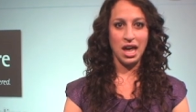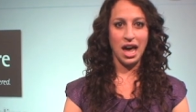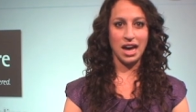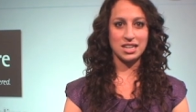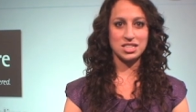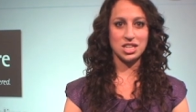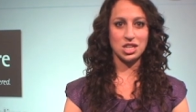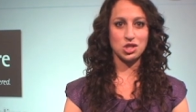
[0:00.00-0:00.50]

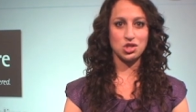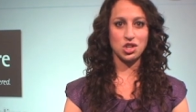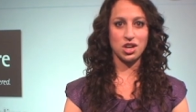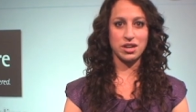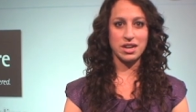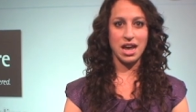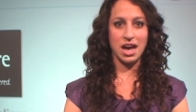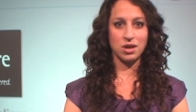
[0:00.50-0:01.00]

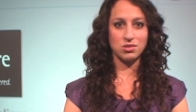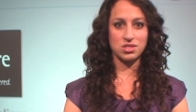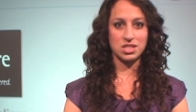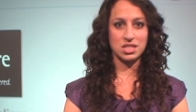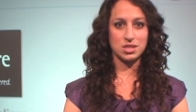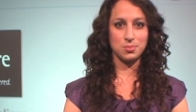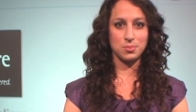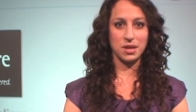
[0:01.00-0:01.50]
Accenture announced
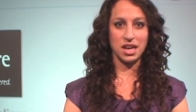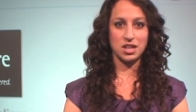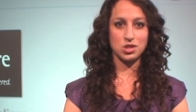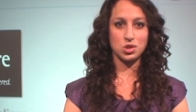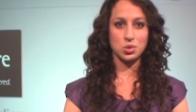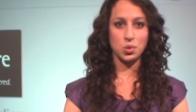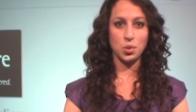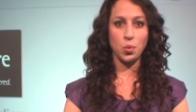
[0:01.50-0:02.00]
its
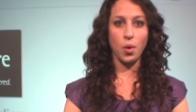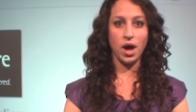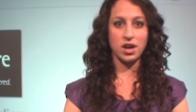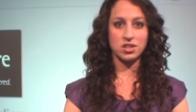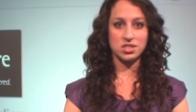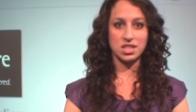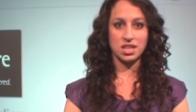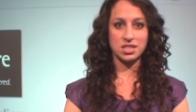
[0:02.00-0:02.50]
plans to
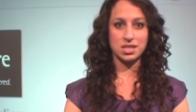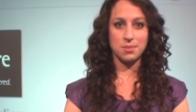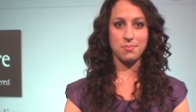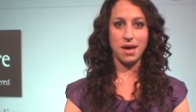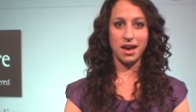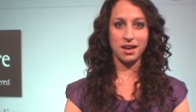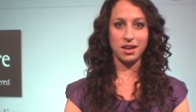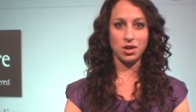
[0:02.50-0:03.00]
acquire Zenta
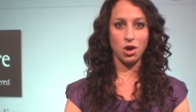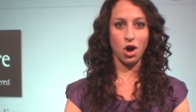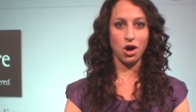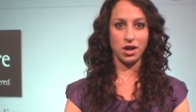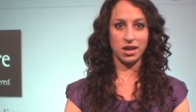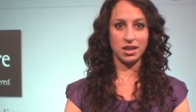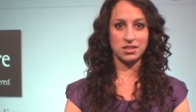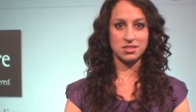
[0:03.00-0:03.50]
back in
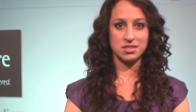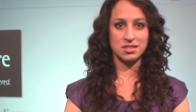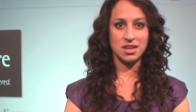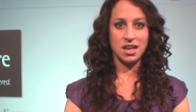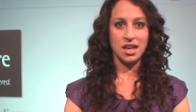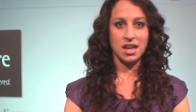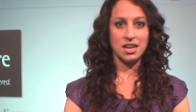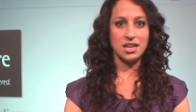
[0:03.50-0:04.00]
August.
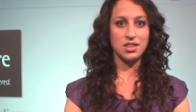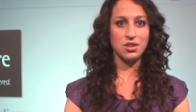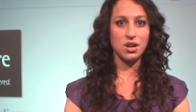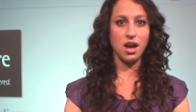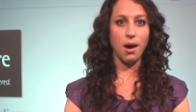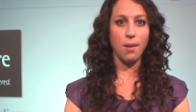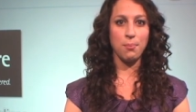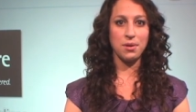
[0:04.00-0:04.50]
Neither
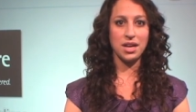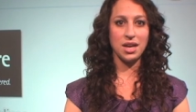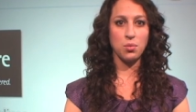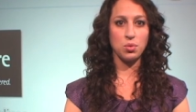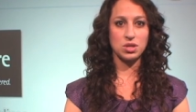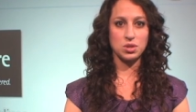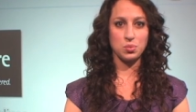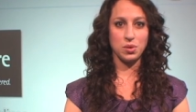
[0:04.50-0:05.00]
company
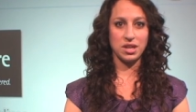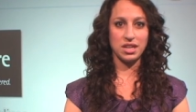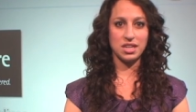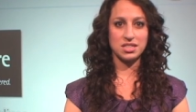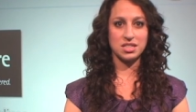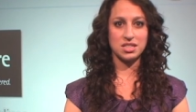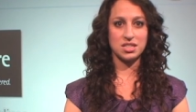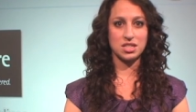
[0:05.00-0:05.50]
was
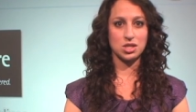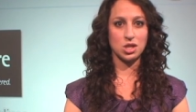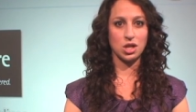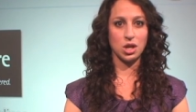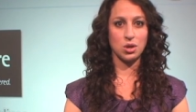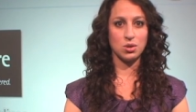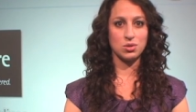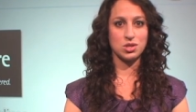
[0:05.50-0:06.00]
willing to
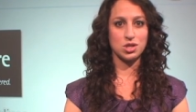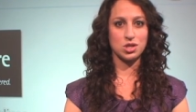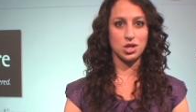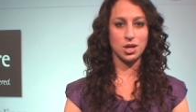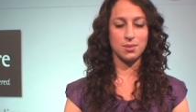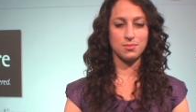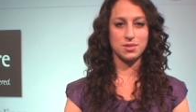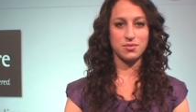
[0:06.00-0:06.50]
disclose the
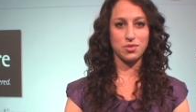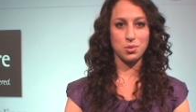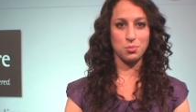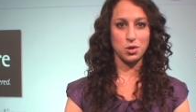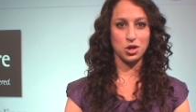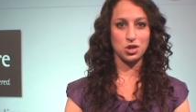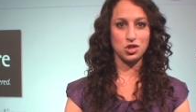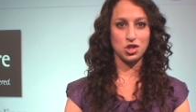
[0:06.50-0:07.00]
terms of the
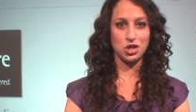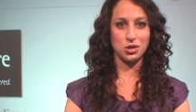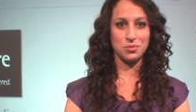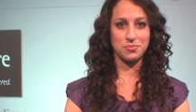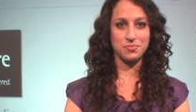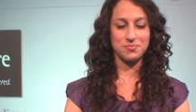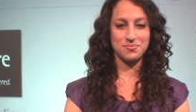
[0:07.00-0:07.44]
merger.